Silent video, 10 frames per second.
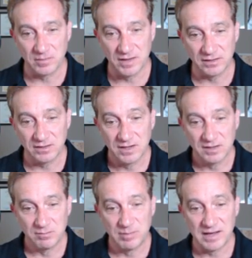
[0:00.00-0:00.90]

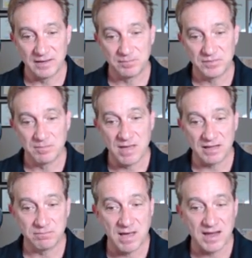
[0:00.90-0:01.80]
but
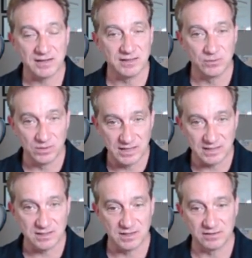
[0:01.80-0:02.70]
mathematically we'll get to the
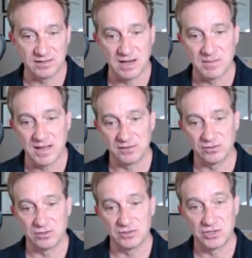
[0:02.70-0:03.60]
same answer, just
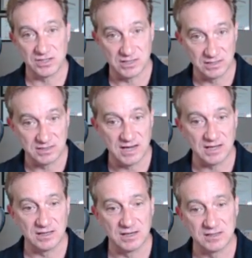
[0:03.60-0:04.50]
a, taking a
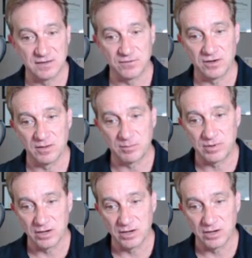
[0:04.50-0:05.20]
different approach,